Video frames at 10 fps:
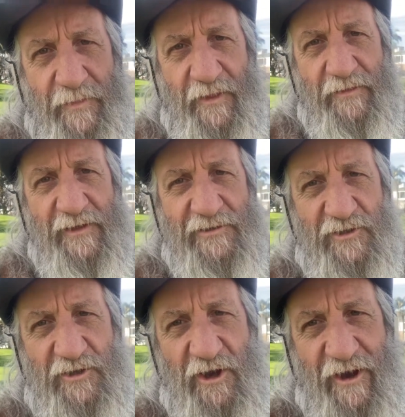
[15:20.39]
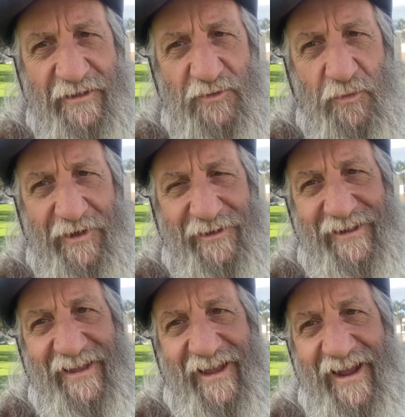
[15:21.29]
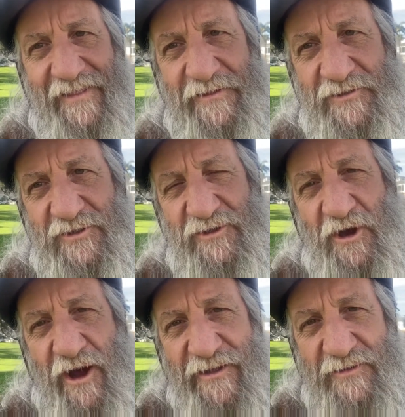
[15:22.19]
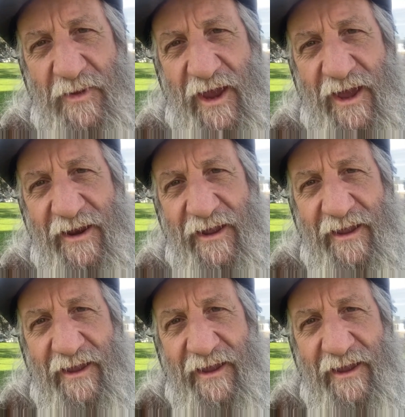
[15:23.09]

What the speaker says: that this is God's will and this is God's man.